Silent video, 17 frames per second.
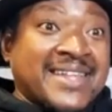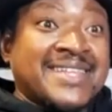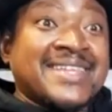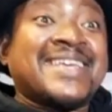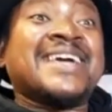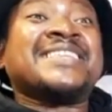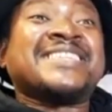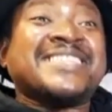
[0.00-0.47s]

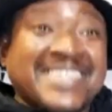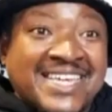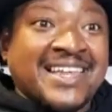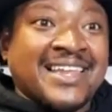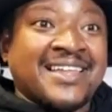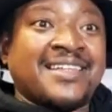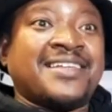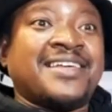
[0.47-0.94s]
But he can
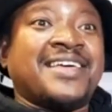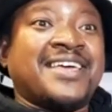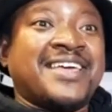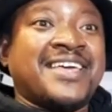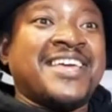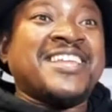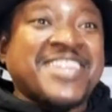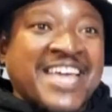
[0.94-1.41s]
still
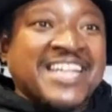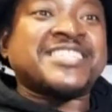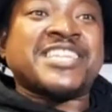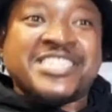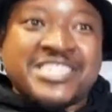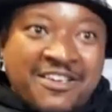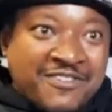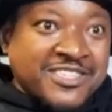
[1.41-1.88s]

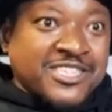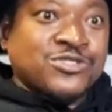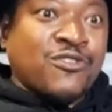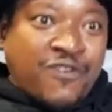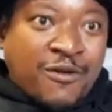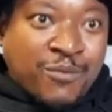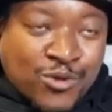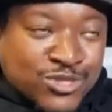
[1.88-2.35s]
indulge the
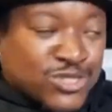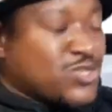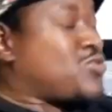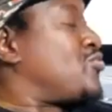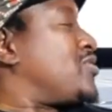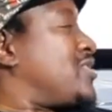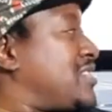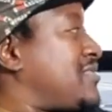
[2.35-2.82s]
services of a
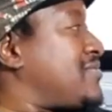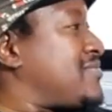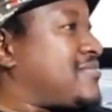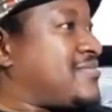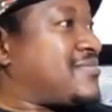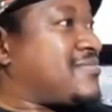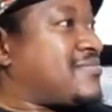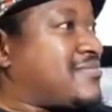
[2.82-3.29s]
prostitute.
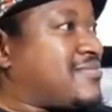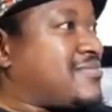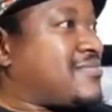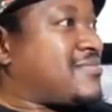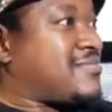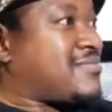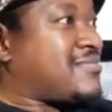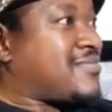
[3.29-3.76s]

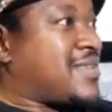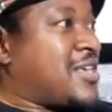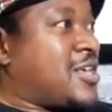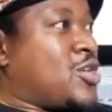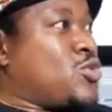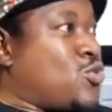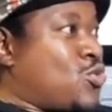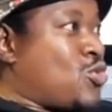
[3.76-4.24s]
Word.
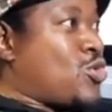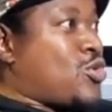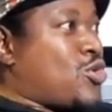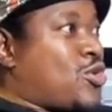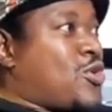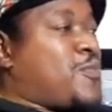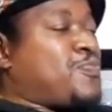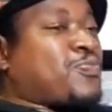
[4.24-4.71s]

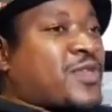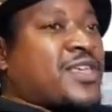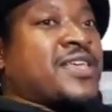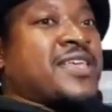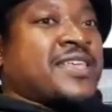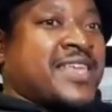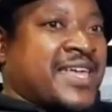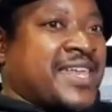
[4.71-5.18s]
Let
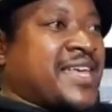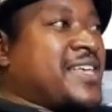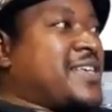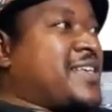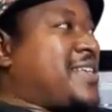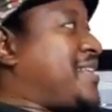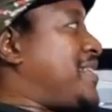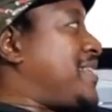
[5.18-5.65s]

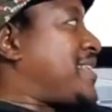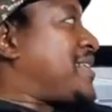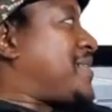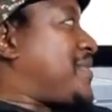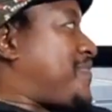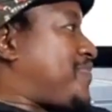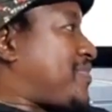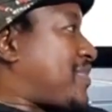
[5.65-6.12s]

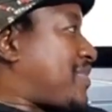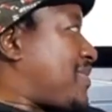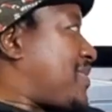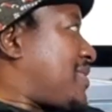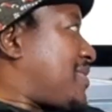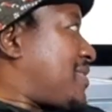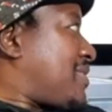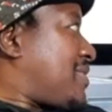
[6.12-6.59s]
me give
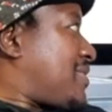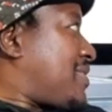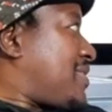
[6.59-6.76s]
you guys